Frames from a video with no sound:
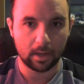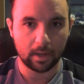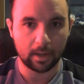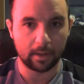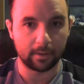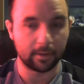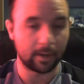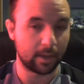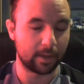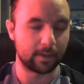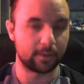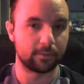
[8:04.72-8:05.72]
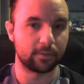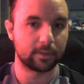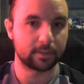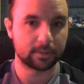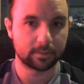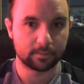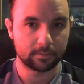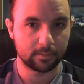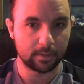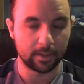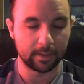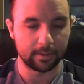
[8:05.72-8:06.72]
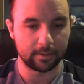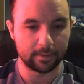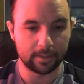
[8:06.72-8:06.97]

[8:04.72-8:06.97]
had to do this. And,